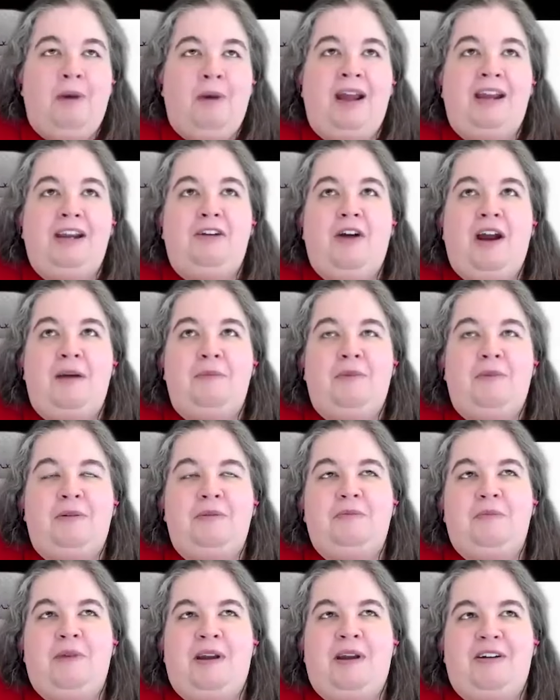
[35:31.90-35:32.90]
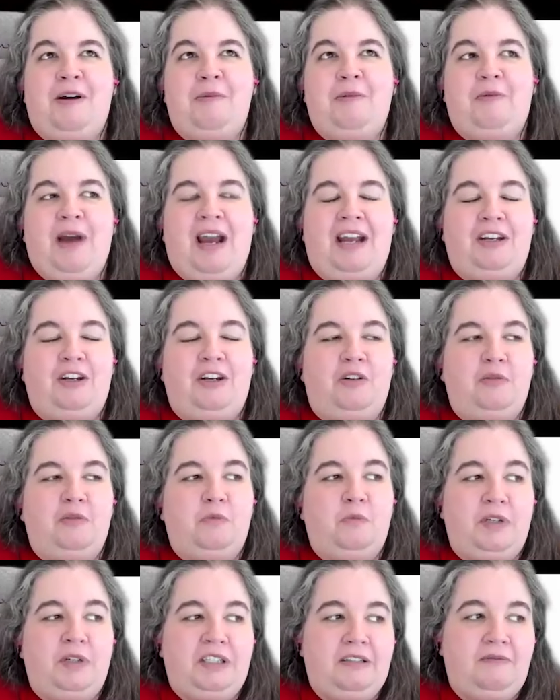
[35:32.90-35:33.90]
my grandma, my grandma Wagner
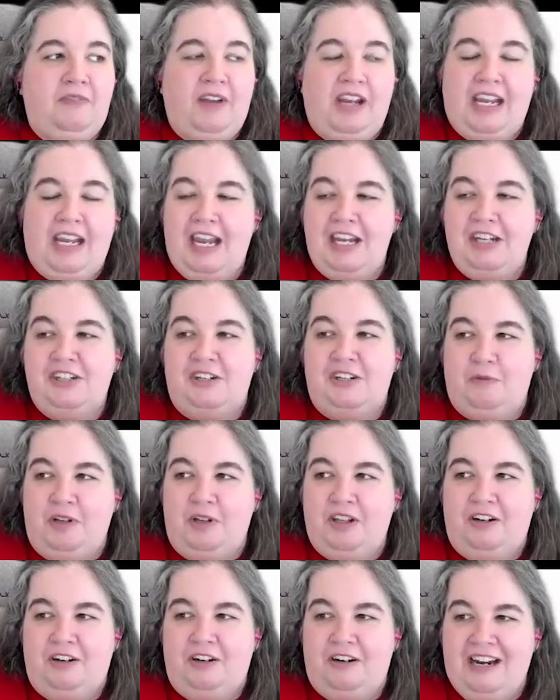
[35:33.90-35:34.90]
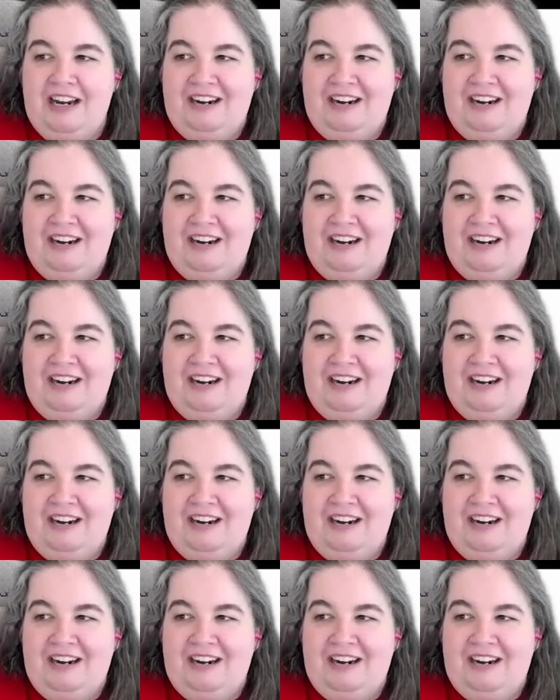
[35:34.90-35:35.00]
would vacation with her